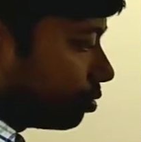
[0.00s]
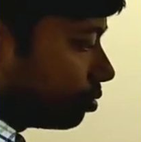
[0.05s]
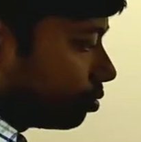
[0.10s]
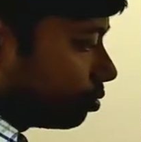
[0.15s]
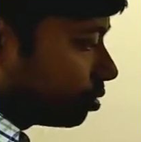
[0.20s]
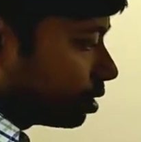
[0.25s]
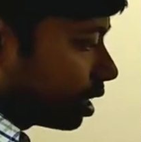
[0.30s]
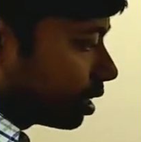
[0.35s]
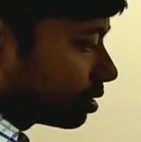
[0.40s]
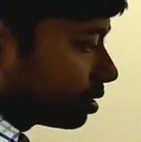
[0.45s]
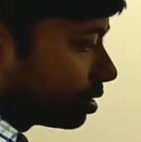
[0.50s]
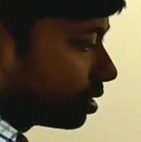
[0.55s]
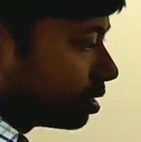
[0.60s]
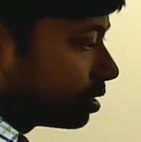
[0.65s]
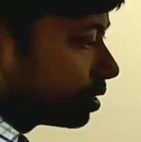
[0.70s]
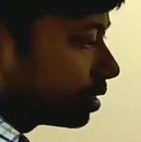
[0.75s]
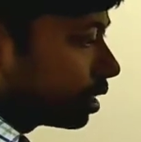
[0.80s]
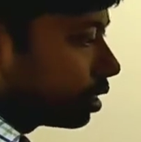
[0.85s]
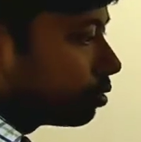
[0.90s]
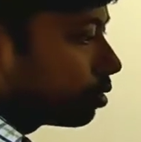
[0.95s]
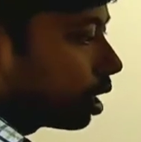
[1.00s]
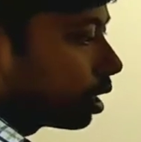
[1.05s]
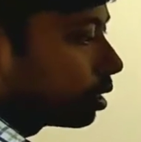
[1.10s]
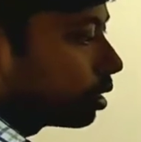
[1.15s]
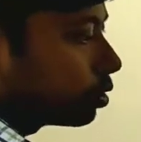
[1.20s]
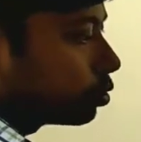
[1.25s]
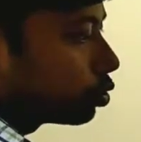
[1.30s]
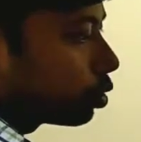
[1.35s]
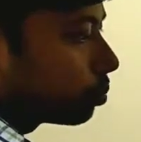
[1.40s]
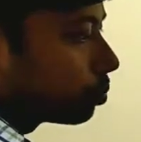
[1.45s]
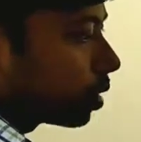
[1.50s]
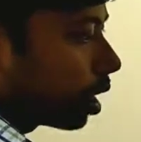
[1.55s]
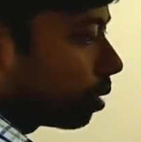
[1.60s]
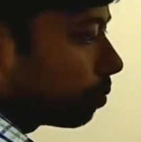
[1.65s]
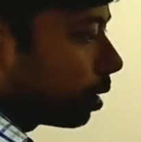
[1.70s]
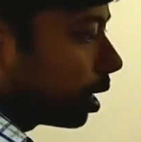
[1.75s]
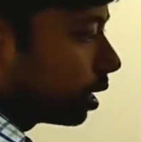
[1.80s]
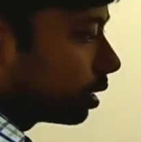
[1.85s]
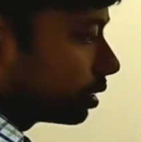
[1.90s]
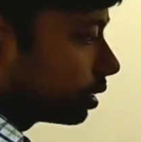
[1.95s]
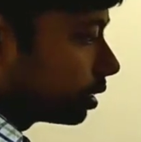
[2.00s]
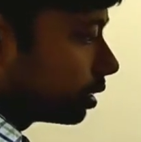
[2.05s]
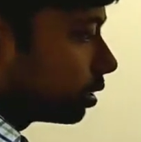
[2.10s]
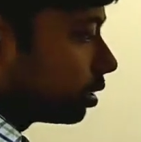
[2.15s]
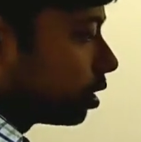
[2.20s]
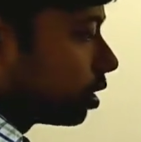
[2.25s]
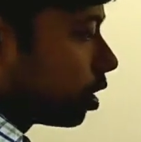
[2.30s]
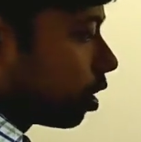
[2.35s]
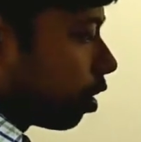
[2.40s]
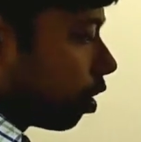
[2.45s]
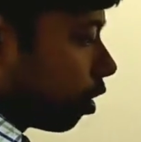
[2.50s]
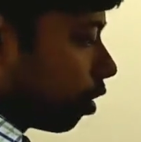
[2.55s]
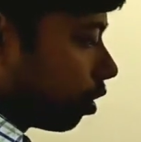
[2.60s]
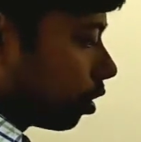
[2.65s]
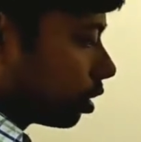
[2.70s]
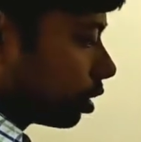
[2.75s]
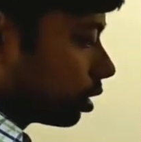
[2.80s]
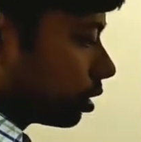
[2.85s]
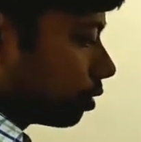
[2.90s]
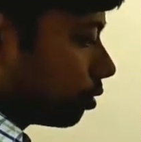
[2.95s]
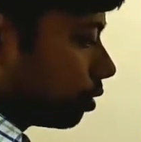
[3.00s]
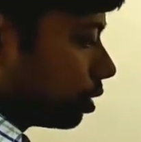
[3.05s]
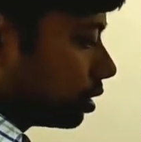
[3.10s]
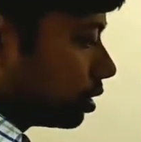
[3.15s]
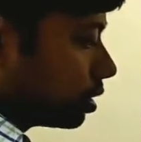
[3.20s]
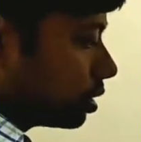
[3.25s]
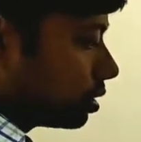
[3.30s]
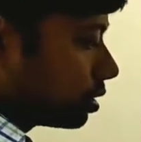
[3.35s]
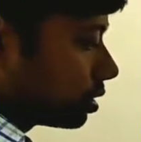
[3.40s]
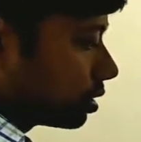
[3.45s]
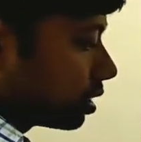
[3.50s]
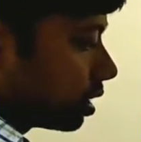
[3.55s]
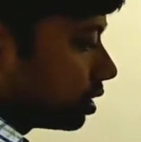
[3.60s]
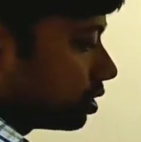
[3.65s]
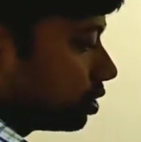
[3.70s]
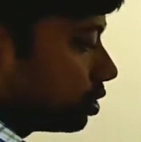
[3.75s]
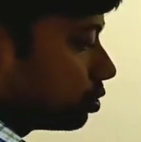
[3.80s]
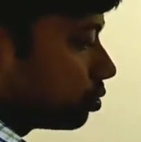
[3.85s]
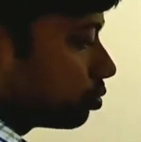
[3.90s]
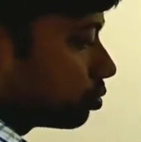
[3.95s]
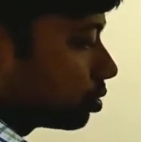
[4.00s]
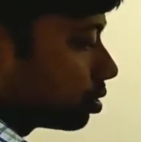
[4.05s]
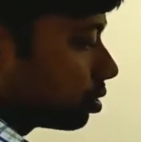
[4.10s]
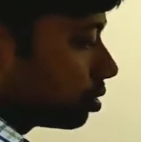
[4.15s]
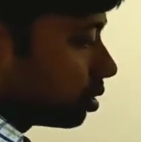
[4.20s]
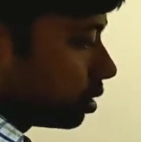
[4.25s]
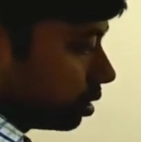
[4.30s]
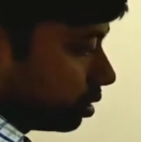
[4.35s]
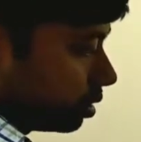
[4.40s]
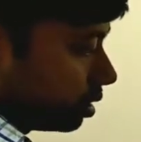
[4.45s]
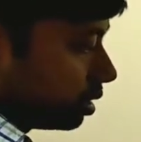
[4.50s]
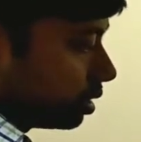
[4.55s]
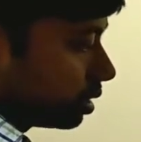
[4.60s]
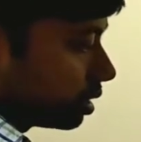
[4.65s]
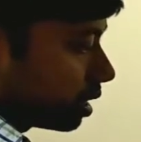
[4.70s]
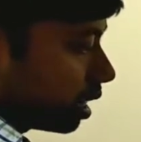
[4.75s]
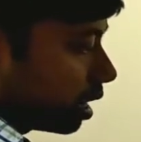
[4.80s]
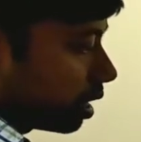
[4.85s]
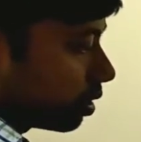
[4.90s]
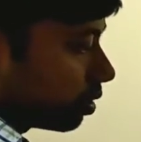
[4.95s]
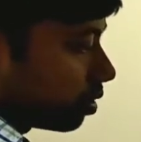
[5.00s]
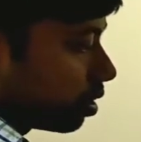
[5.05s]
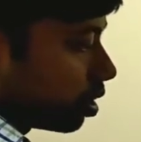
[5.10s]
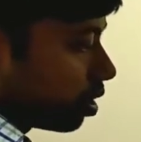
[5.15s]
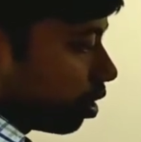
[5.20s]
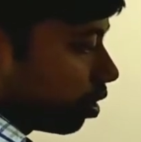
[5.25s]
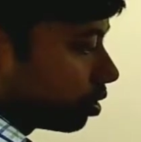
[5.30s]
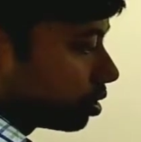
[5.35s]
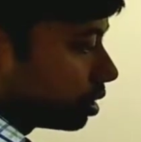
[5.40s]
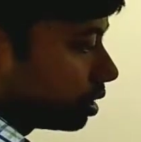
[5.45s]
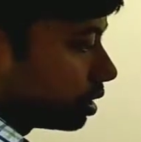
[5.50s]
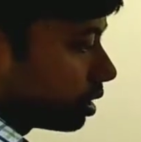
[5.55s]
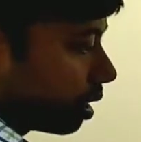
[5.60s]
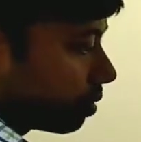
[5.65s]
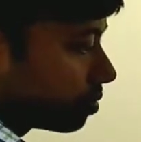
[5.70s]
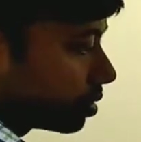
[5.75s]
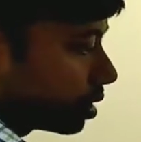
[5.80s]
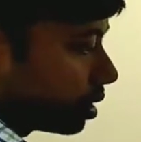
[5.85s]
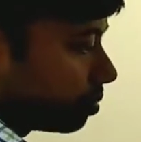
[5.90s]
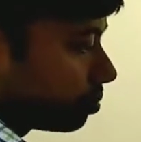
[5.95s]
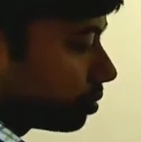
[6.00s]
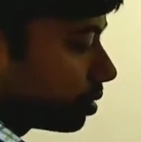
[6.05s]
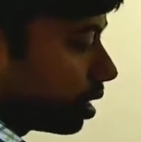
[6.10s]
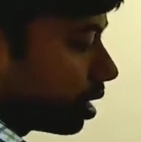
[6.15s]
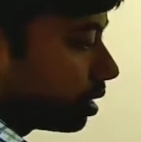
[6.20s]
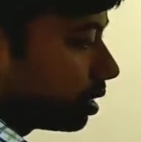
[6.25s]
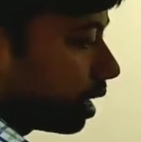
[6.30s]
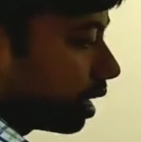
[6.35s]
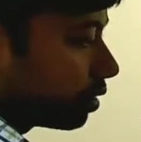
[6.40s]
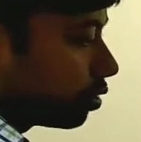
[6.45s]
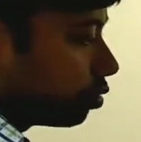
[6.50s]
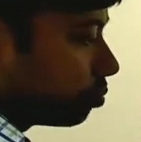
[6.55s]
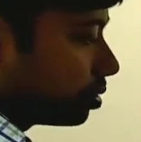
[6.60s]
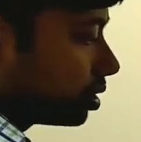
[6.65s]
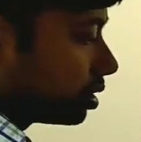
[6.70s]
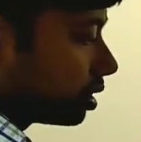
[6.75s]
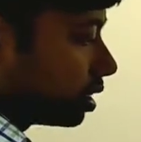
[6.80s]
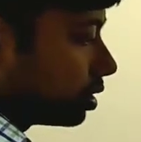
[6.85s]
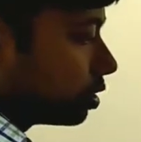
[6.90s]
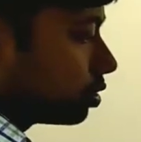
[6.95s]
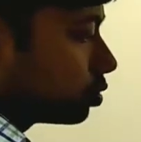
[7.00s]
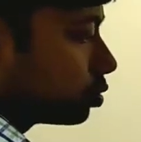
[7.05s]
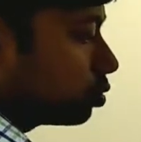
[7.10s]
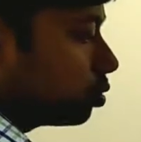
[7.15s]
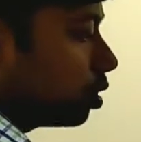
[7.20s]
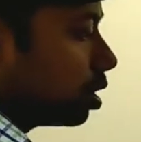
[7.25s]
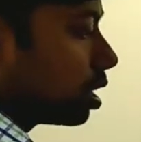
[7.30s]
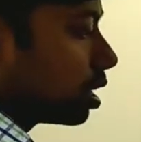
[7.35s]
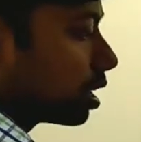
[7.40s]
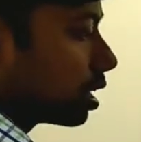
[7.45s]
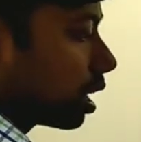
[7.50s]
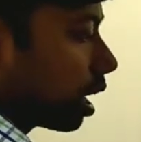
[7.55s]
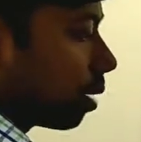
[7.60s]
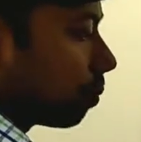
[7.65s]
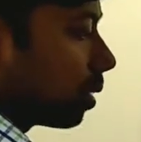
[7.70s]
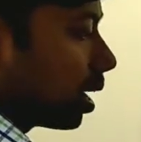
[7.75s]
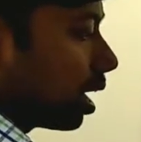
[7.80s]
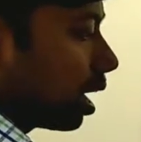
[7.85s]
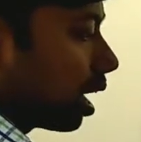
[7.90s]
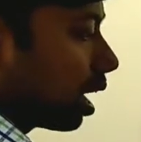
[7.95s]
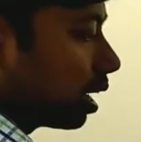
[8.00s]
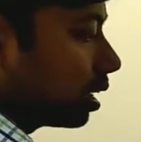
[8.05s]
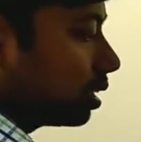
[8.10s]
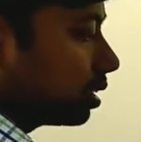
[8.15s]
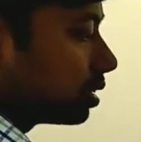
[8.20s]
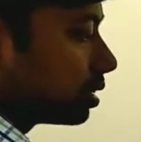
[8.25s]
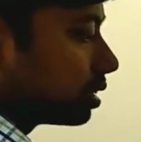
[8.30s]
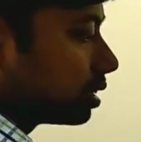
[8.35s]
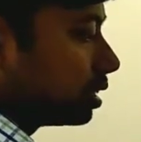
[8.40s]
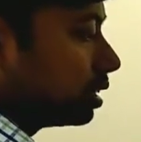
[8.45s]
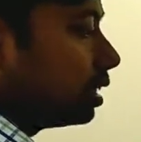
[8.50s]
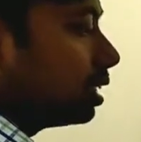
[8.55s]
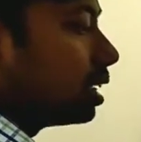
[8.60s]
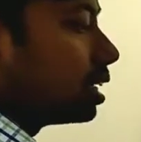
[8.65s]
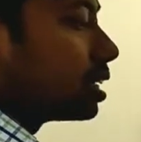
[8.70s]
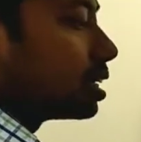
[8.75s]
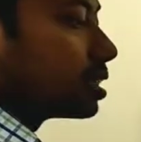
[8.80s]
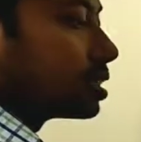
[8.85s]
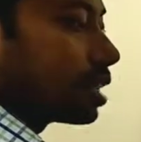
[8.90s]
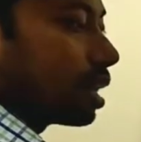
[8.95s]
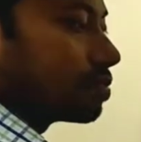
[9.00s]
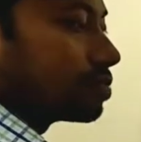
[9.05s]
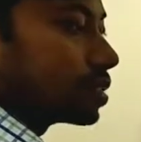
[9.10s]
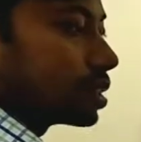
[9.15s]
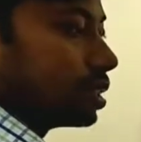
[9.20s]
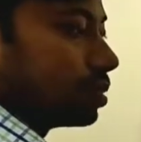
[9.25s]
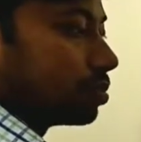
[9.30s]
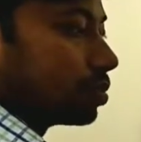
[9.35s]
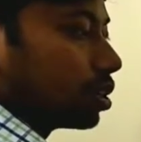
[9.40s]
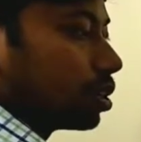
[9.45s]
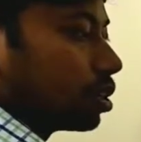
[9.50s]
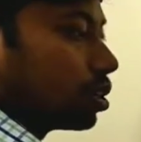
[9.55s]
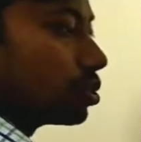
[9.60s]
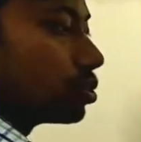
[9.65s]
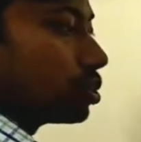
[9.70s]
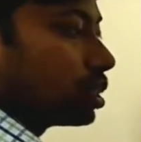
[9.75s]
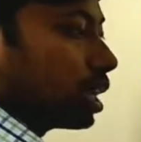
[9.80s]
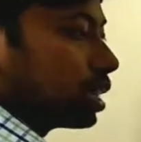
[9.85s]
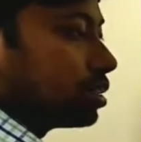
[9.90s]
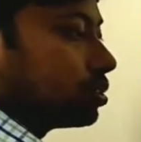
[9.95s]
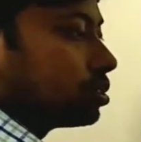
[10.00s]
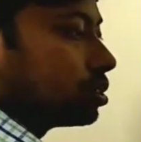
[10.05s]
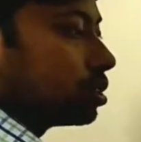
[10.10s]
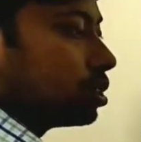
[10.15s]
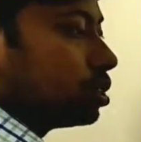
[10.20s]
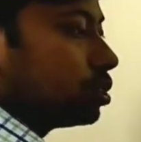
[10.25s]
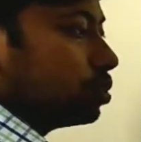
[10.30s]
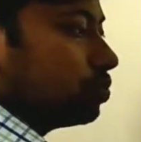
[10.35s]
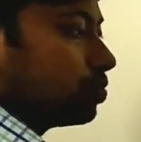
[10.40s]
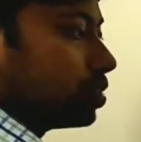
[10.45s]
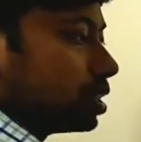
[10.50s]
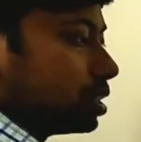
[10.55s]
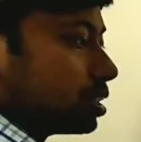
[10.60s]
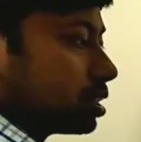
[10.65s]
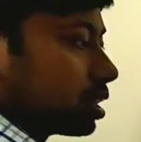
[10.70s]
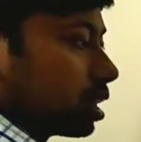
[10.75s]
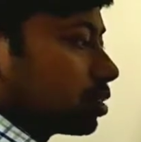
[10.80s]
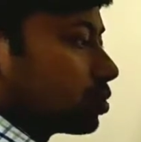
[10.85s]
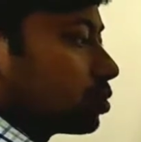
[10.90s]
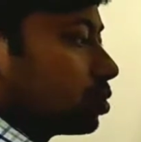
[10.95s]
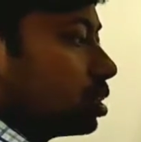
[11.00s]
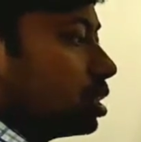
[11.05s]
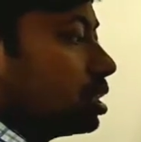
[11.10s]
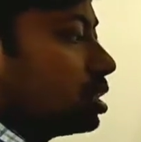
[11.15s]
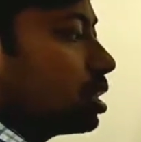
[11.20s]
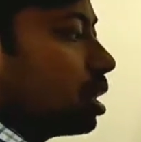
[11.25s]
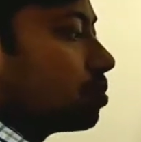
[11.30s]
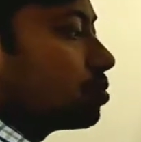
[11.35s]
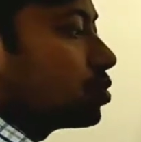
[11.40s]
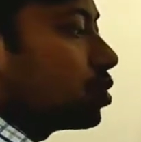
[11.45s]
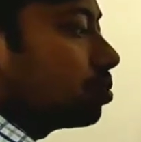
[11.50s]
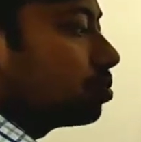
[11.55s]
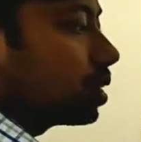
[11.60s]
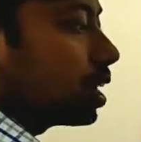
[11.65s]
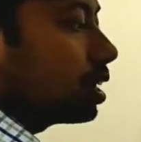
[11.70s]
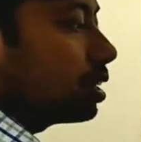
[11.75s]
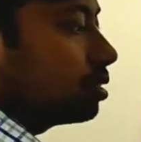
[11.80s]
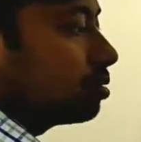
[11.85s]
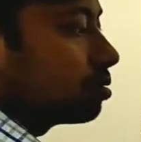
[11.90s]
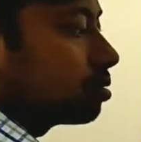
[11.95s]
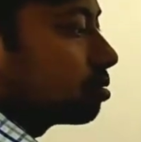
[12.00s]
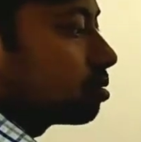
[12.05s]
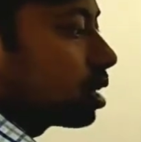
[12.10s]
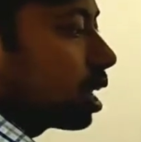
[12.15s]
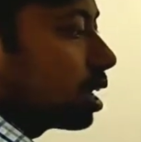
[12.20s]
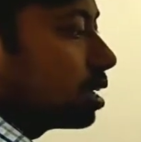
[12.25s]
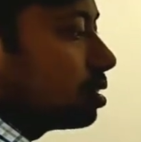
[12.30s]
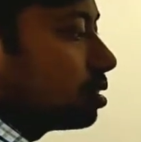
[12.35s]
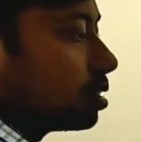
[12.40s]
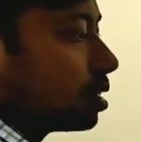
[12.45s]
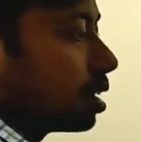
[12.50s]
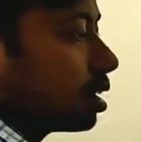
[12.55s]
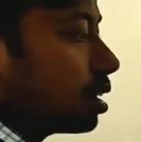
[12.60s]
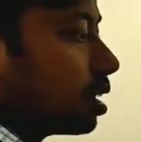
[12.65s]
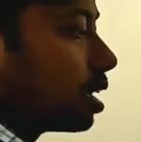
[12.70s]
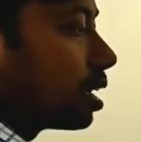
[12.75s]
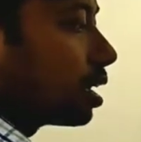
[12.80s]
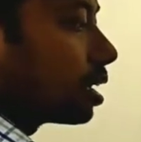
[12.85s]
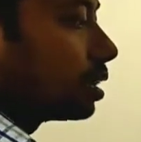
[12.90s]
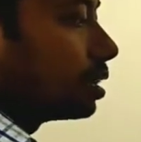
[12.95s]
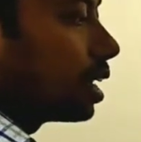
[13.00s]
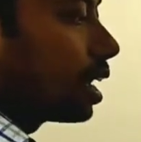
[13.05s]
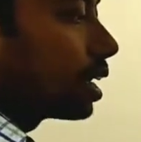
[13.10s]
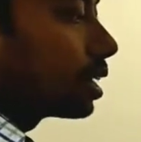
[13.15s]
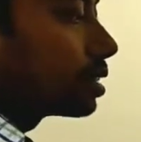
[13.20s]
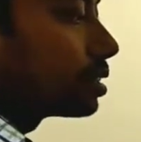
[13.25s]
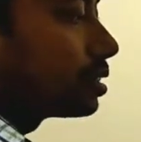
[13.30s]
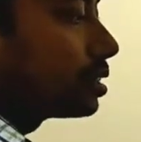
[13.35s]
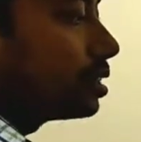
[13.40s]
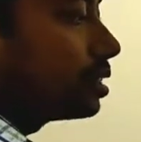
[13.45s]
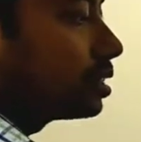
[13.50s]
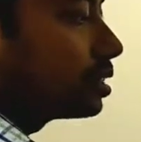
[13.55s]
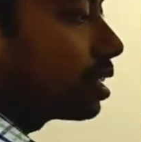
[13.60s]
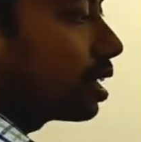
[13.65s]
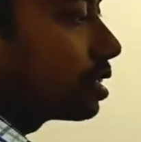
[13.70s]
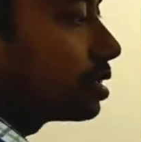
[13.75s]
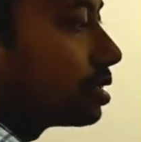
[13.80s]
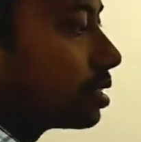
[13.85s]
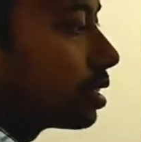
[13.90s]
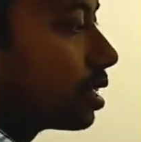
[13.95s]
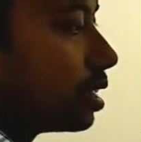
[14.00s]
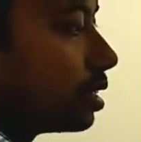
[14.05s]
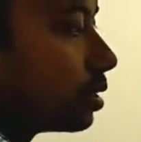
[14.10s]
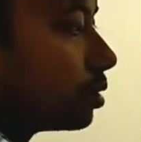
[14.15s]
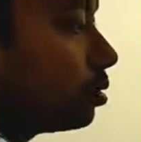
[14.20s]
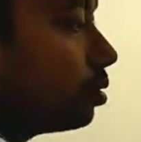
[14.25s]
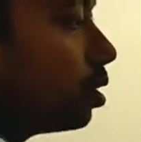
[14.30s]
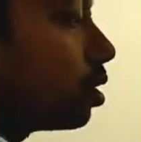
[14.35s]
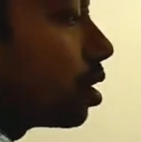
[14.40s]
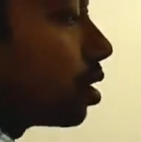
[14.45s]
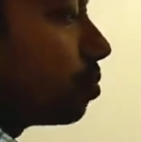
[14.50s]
you know that c is equal to under root of gamma rt, or when it is changed into c star or c subscript, that will be changed into gamma rt subscript. So that is equal to v star. So in terms of that, you can write here that c star is equal to